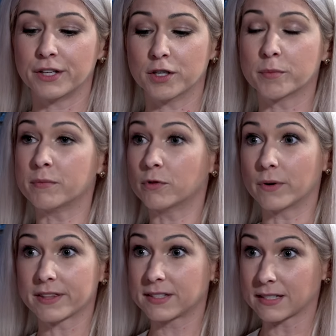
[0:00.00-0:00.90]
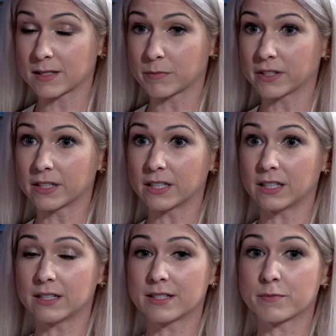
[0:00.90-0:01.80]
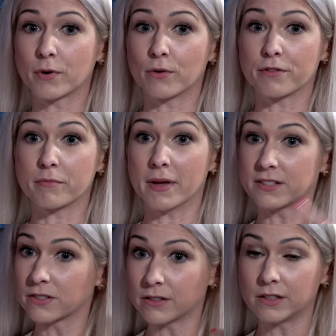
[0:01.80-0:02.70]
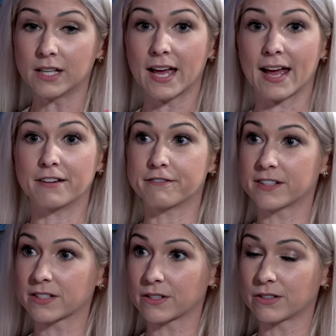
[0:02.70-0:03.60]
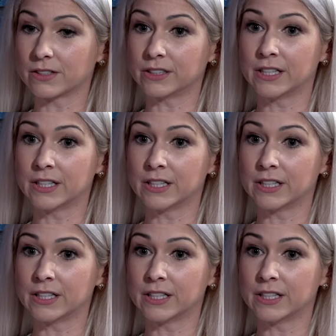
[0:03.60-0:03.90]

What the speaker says: you know, people with disabilities, both mental and physical,